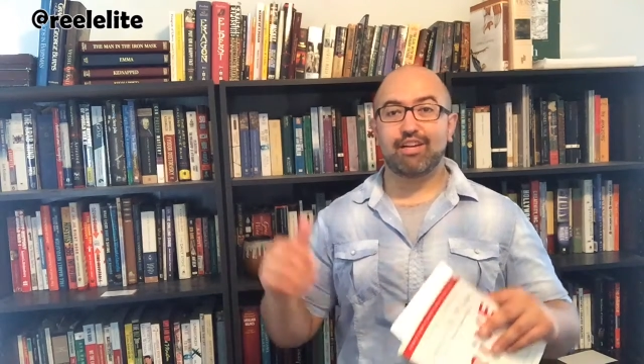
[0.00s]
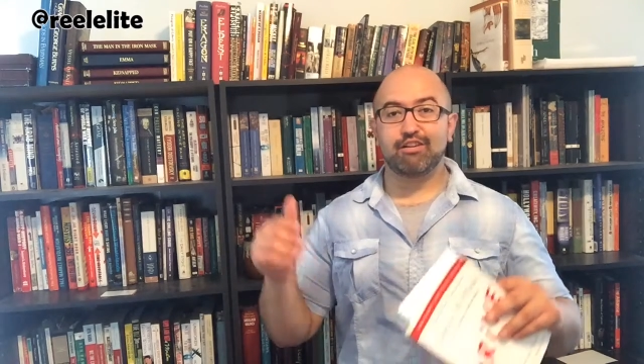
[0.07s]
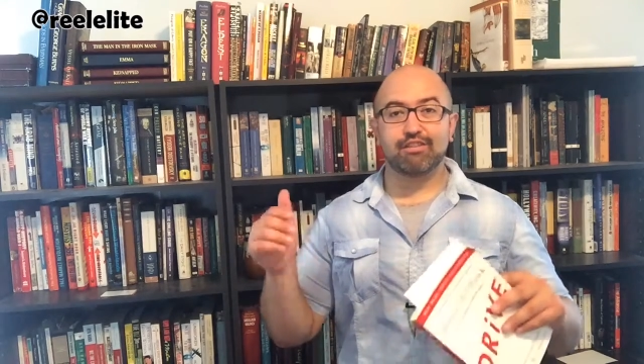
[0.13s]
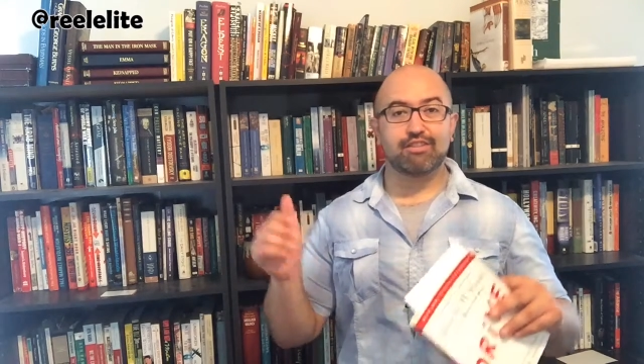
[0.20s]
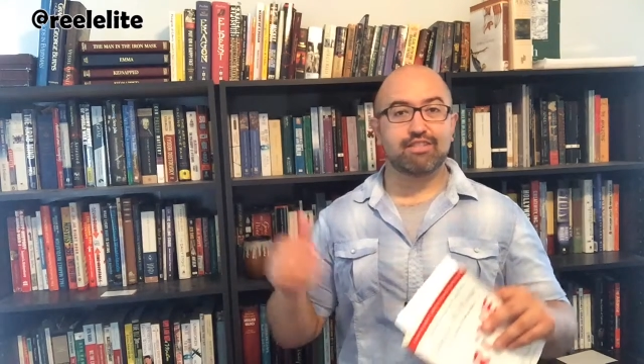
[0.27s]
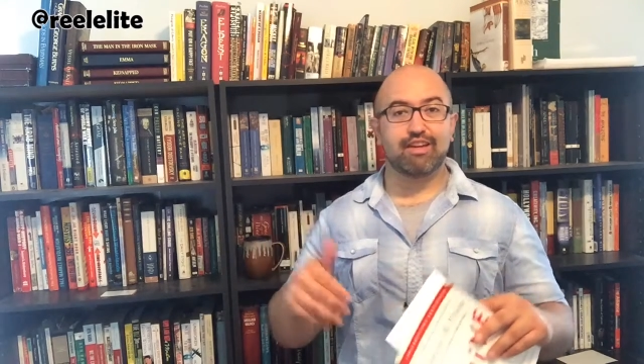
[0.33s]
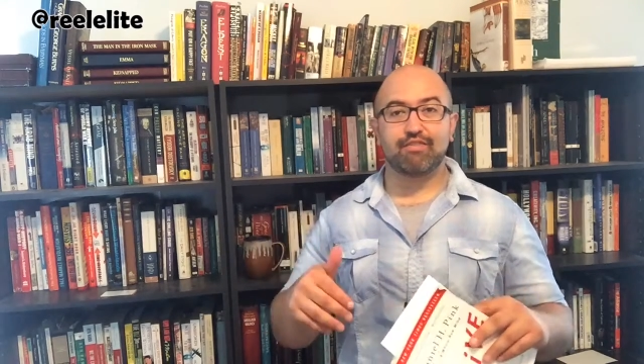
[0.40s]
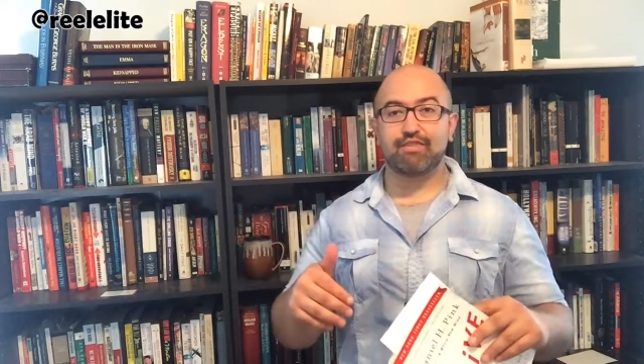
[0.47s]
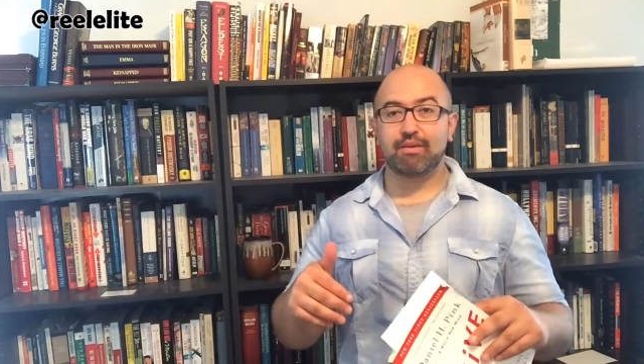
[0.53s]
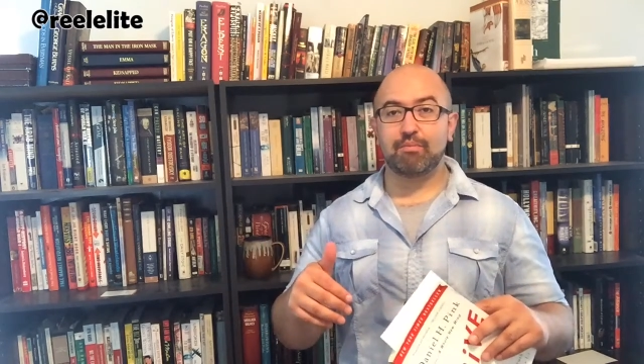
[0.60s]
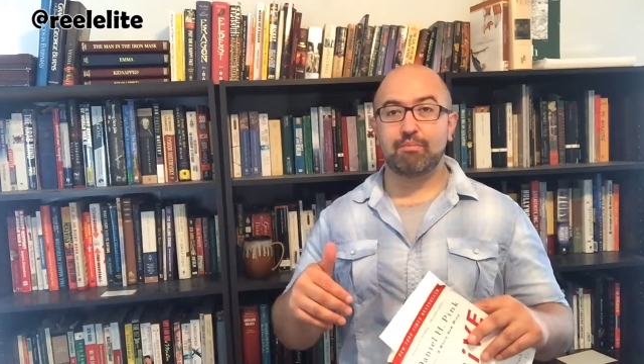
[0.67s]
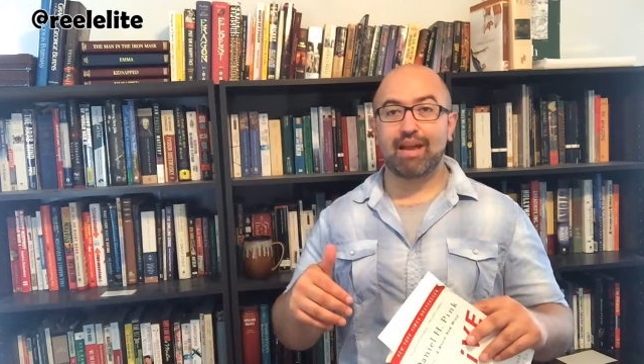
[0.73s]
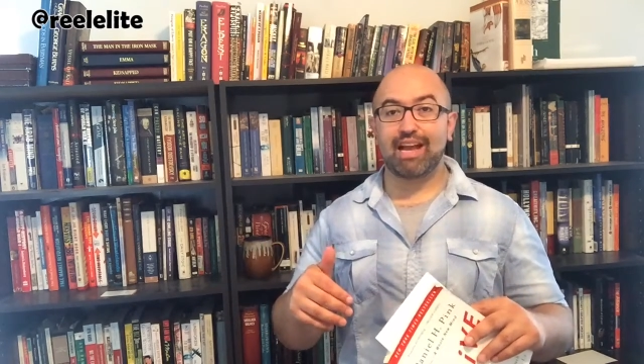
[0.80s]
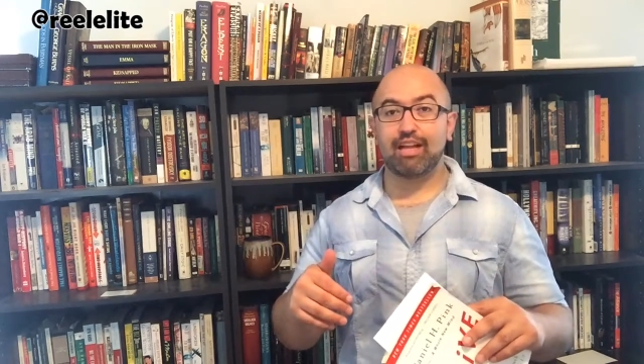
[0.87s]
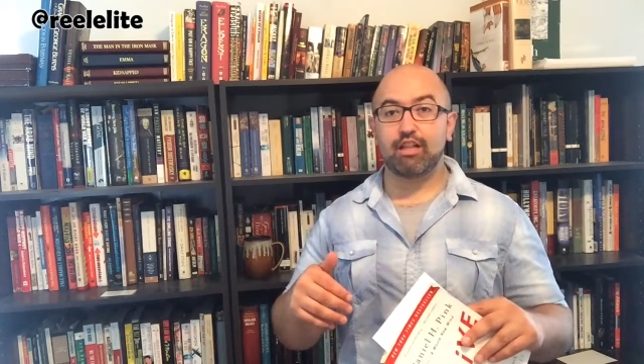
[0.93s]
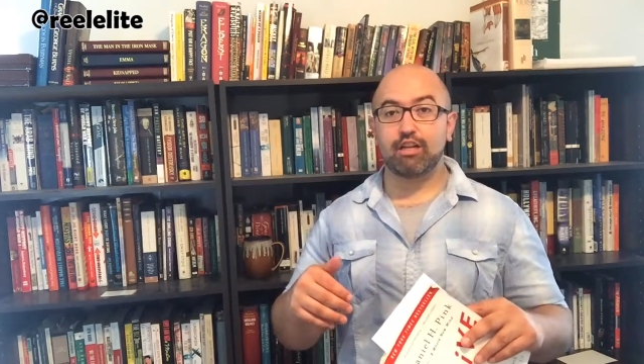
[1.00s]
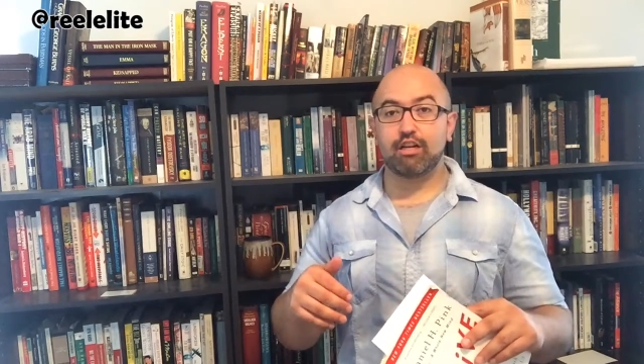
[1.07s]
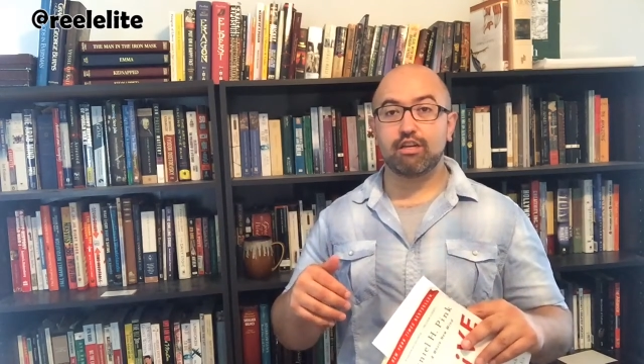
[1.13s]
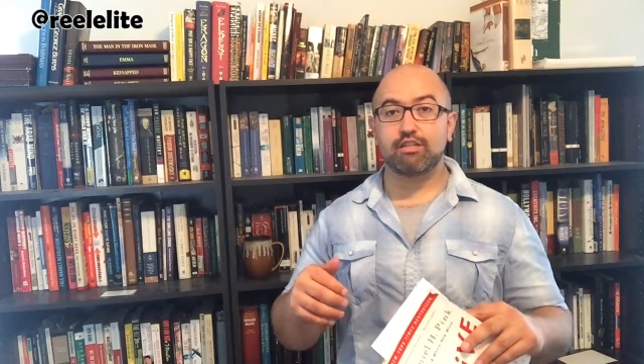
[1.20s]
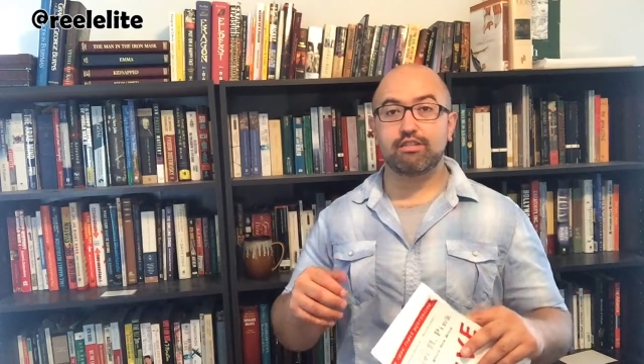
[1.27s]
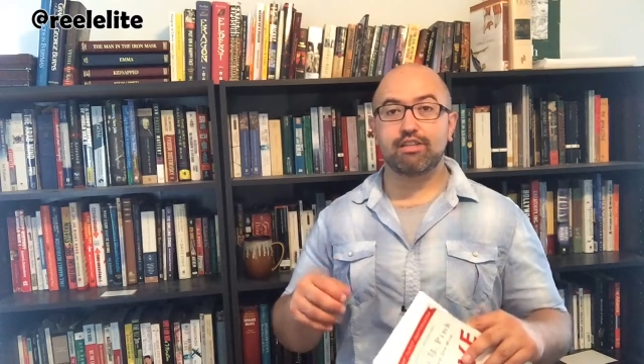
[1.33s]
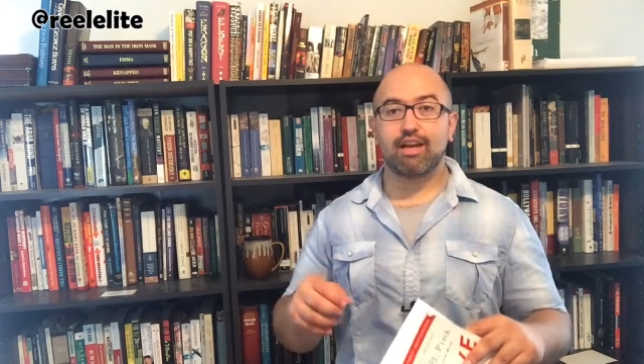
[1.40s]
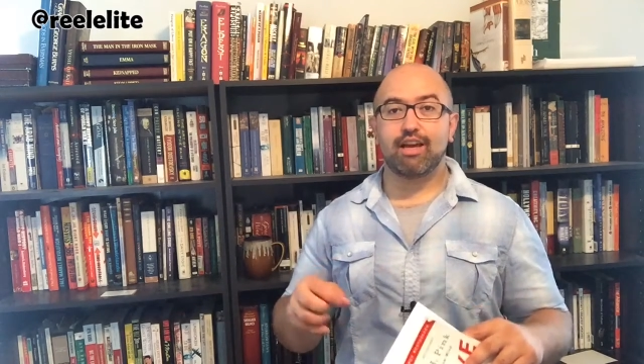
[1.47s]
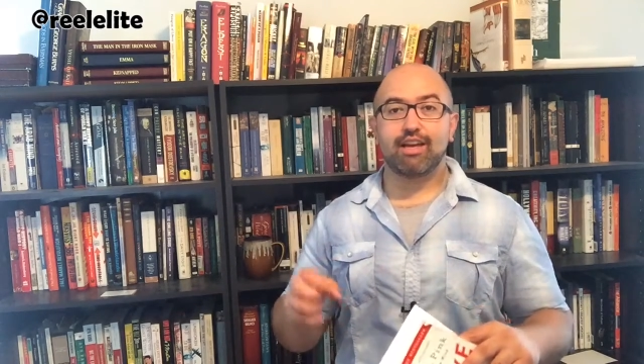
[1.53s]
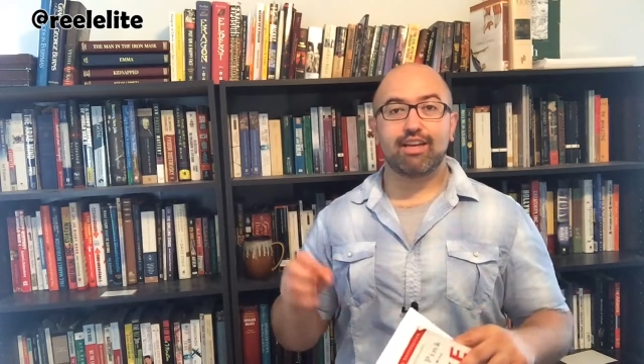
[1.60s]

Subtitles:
you're stuffing mailers,